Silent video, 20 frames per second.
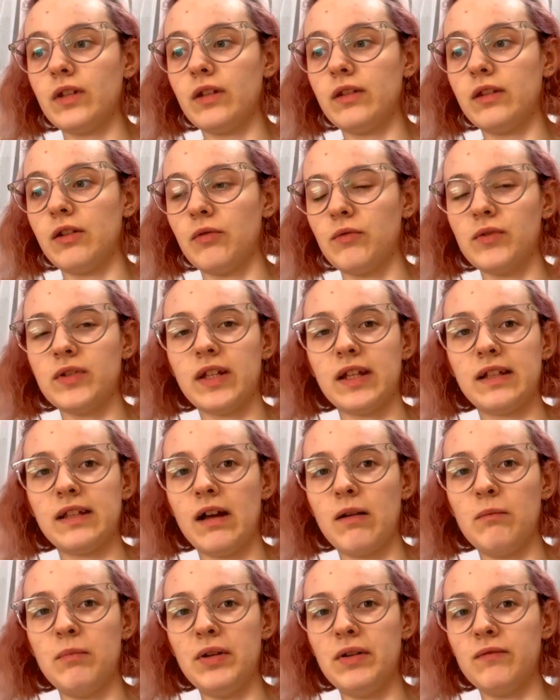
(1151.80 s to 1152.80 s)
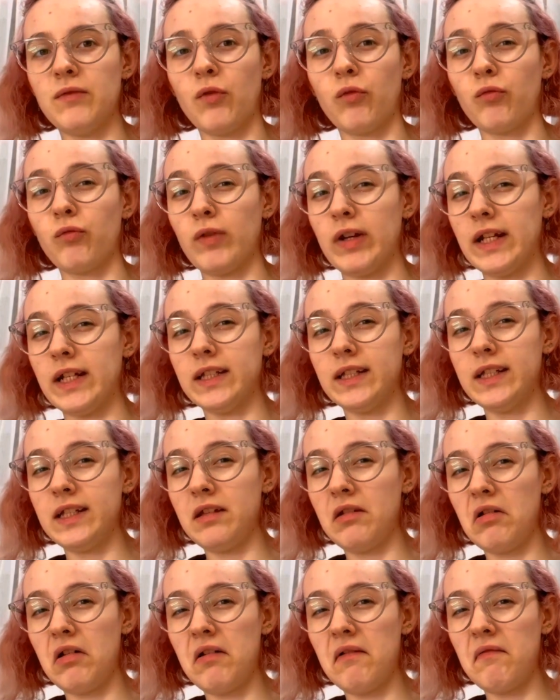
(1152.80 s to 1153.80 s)
there was like a bit of a
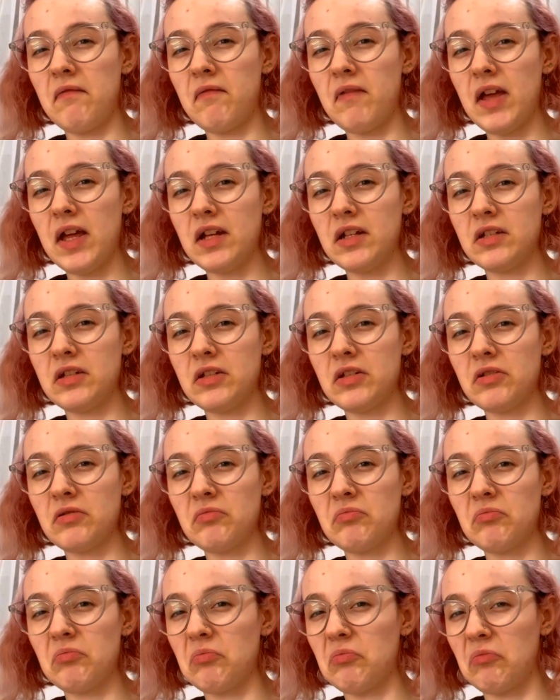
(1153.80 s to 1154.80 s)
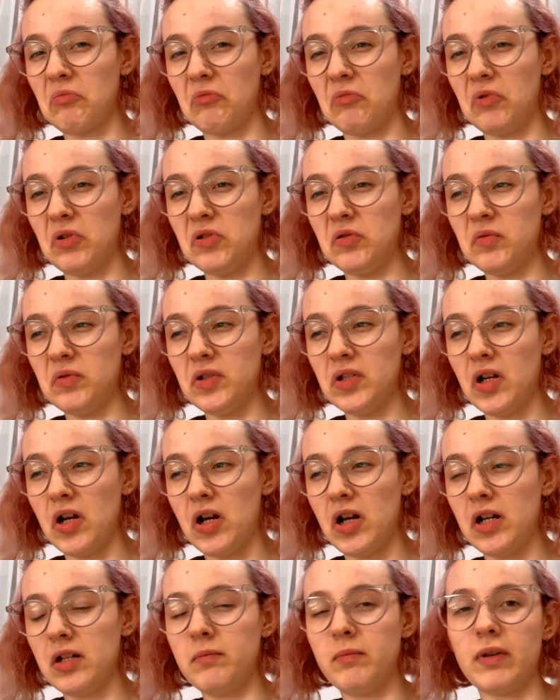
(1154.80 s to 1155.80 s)
wrinkling effect, which was
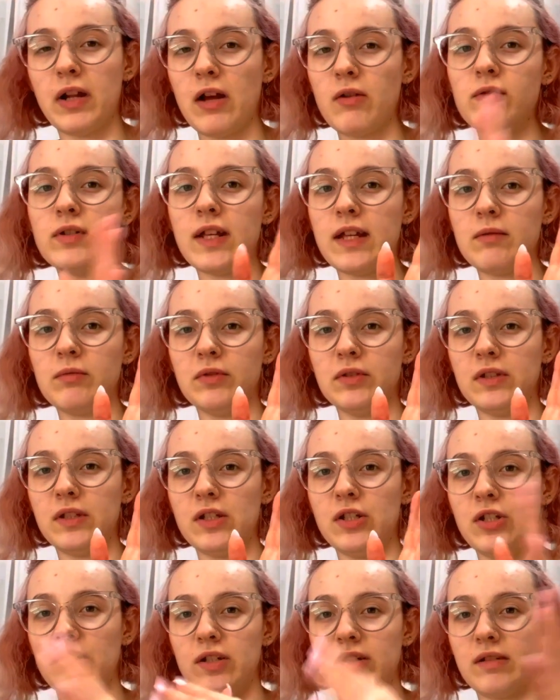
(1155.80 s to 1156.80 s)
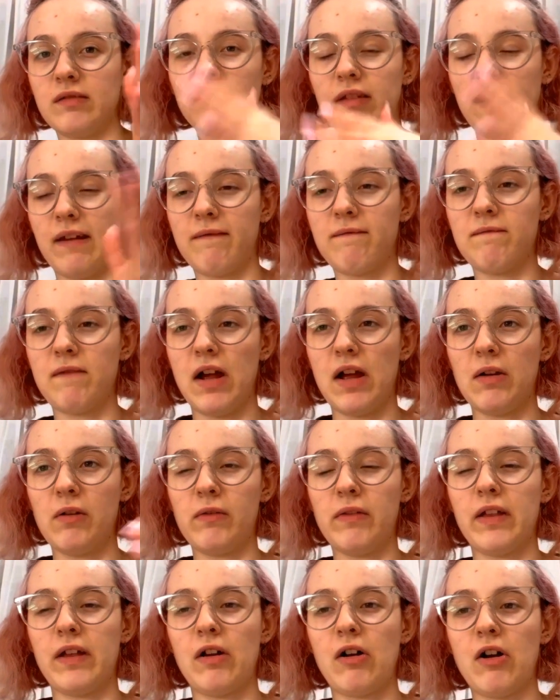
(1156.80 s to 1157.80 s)
odd, but I was able to just like file
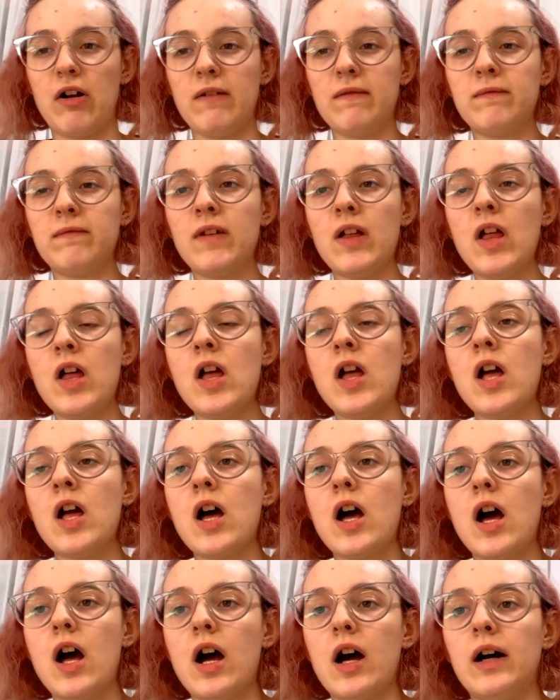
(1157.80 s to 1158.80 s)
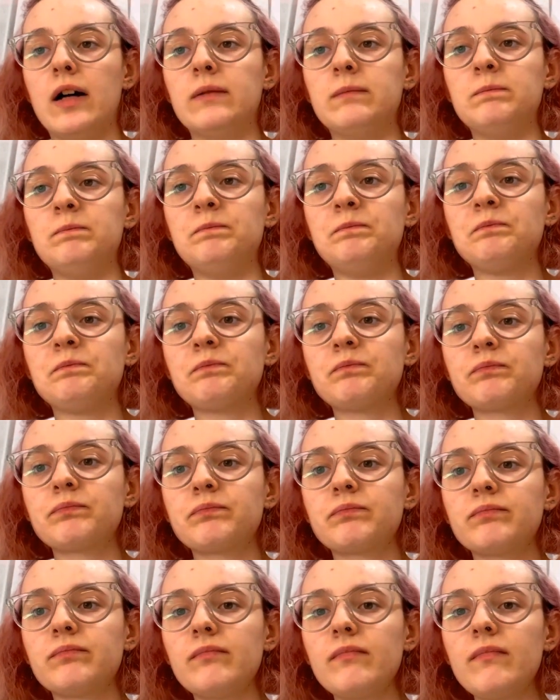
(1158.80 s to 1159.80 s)
that off. Um,
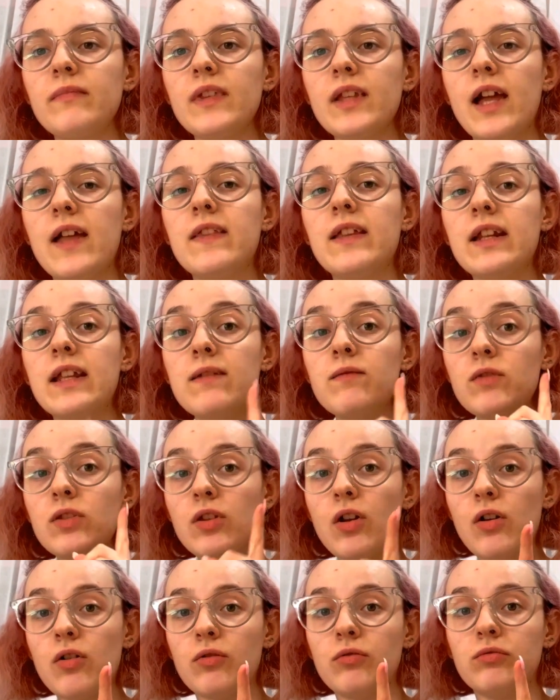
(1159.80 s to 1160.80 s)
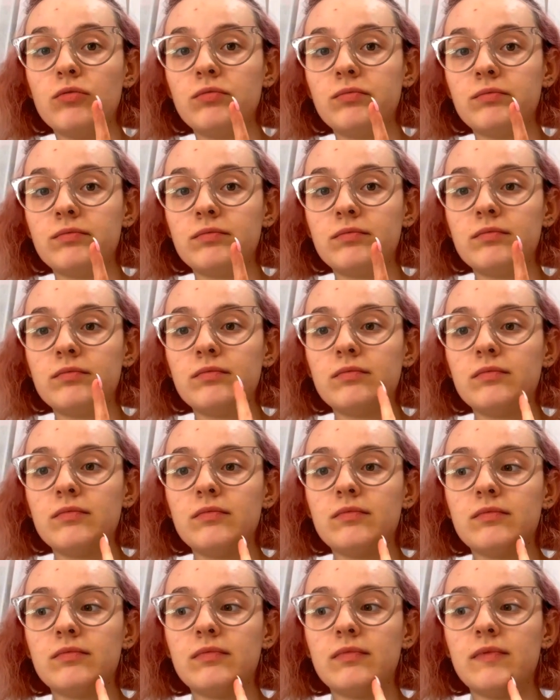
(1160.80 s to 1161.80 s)
and then even though
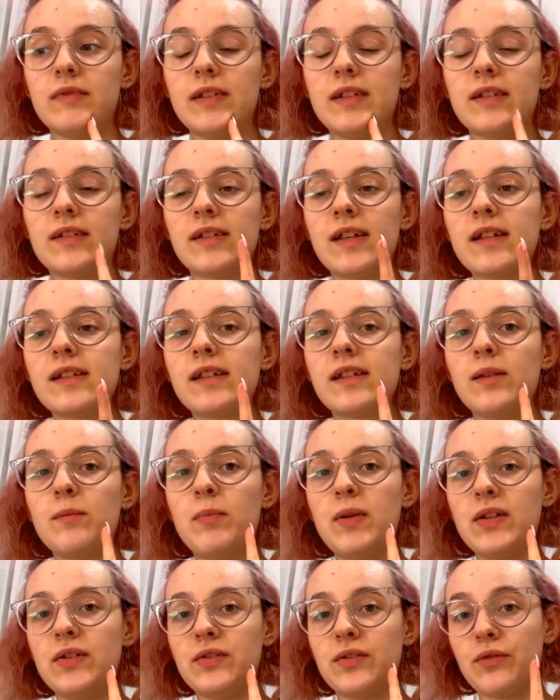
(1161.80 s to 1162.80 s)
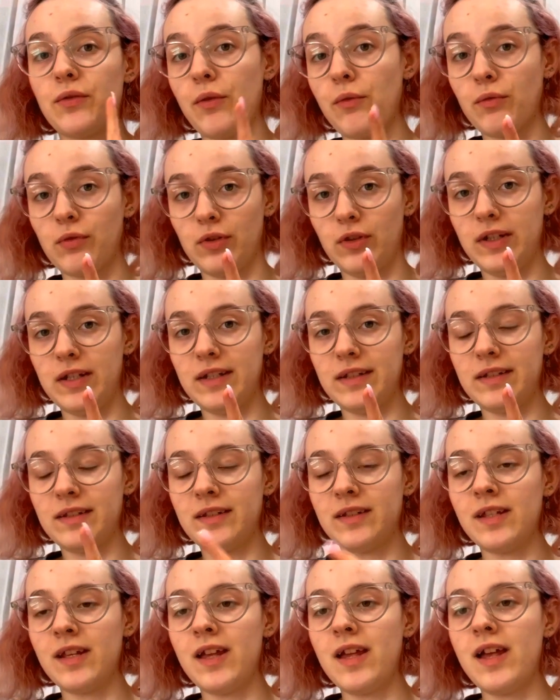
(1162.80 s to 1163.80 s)
it says that the base is odorless,
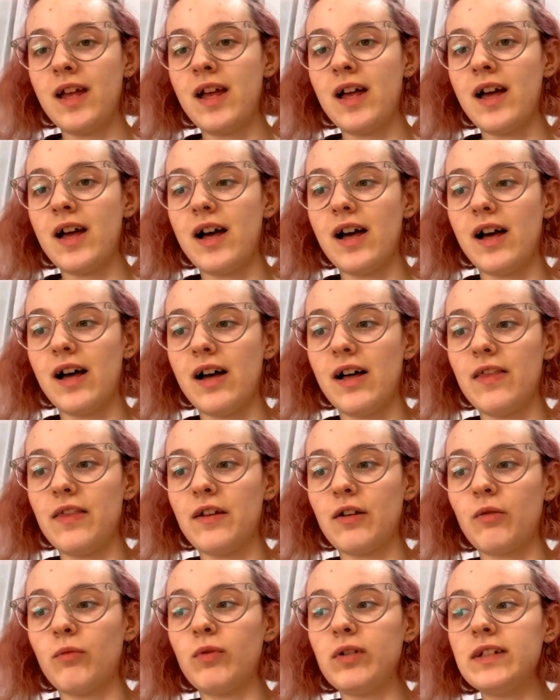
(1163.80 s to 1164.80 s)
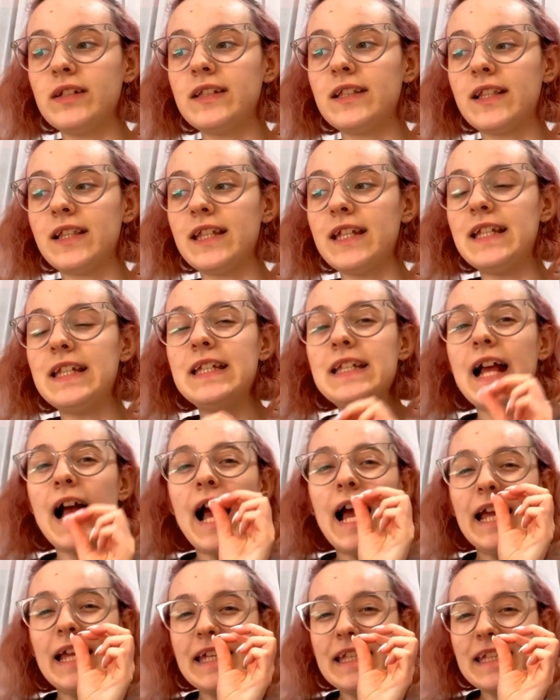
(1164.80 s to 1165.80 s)
uh, there was the tiny